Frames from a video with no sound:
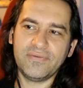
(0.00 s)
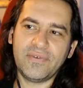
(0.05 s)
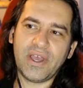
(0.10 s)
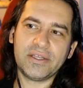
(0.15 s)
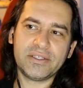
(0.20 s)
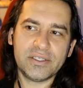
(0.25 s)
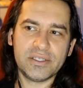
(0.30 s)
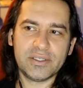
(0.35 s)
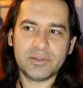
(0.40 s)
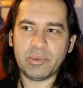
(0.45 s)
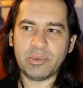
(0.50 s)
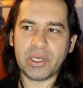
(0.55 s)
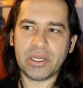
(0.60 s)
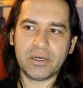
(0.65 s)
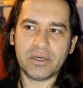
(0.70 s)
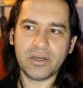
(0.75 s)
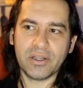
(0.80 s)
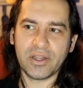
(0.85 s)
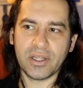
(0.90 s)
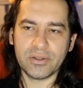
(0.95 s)
the advanced is
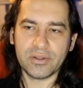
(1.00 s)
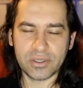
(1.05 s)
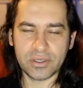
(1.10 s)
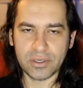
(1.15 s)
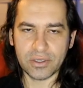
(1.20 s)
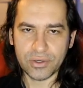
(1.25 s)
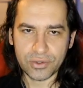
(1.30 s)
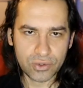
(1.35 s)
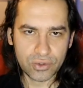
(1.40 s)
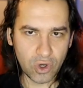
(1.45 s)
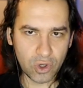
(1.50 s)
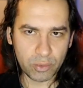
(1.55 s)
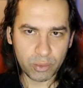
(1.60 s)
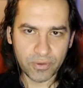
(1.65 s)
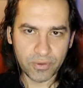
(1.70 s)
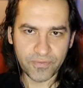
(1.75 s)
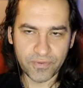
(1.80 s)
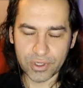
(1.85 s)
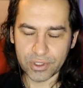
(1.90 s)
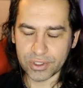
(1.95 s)
better than the
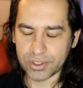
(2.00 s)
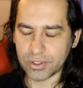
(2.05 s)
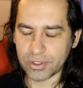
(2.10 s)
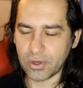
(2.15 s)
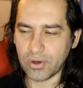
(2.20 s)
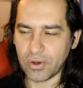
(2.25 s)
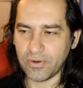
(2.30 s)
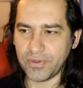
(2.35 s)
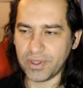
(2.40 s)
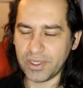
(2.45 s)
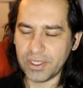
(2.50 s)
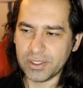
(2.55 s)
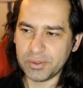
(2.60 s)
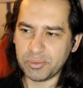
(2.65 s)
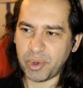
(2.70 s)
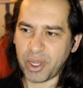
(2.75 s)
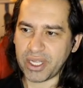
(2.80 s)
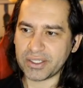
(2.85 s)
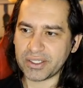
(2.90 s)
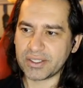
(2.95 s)
normal version of these
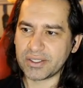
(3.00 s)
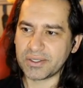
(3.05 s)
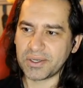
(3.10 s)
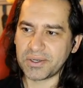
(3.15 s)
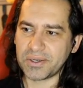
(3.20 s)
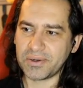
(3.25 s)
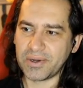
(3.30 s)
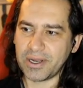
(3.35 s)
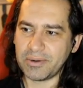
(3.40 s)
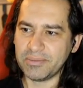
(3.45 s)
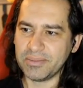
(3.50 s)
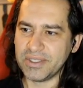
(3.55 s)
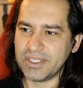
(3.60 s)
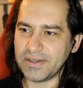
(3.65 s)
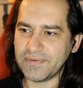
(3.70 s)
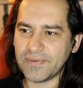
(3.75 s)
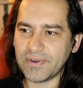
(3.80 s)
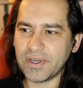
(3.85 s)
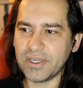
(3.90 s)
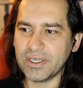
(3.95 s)
pets. So I'm
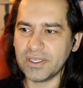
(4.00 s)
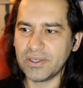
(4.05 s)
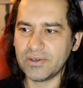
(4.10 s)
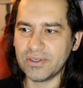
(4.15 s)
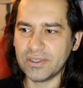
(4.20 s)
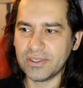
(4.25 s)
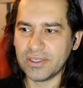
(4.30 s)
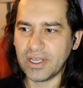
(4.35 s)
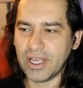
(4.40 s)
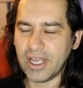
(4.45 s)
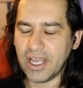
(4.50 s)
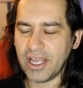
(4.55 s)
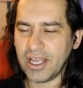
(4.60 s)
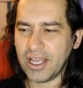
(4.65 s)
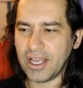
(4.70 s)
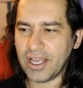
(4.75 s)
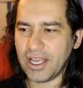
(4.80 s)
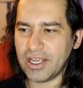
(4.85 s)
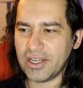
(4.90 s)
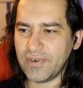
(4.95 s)
definitely going to
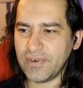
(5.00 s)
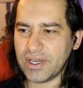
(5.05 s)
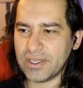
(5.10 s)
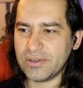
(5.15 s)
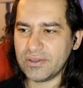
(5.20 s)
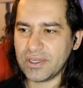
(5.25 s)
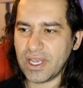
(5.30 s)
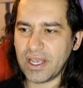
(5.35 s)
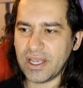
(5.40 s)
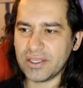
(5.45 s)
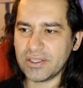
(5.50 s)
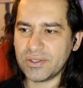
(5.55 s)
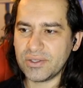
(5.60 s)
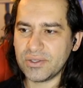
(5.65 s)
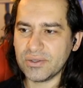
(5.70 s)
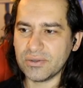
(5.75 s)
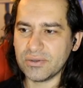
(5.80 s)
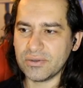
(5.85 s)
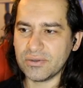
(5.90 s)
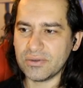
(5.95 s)
advise you guys
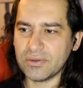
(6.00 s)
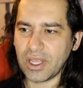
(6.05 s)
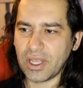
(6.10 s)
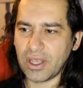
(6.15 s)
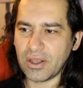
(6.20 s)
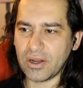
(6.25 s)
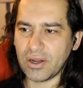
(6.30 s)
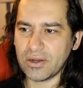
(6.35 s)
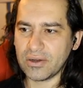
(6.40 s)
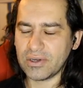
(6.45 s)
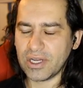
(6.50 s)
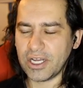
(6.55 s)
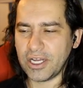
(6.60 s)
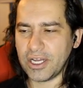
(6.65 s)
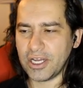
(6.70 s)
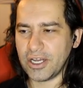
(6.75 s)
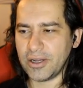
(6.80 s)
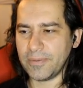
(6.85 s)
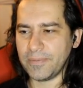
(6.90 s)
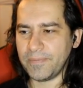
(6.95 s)
to, you know,
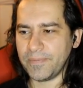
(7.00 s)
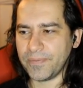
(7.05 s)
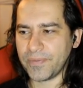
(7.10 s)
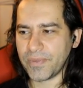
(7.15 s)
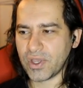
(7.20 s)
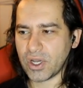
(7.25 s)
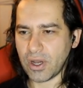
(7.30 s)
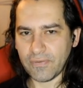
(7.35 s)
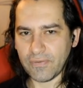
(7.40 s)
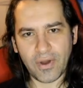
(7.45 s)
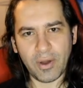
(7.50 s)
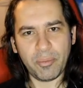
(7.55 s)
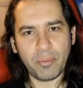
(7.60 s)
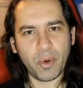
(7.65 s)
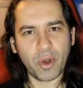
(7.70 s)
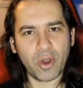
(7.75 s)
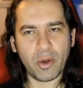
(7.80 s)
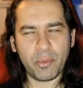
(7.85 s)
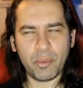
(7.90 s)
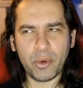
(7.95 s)
cough
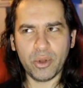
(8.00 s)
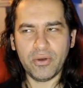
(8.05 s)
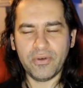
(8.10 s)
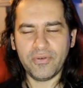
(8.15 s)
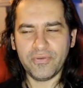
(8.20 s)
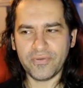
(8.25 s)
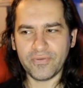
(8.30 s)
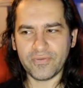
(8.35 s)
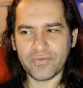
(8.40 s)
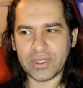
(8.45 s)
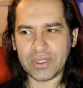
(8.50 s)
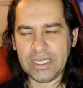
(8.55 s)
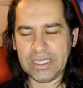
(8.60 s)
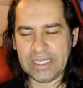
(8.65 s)
up a couple of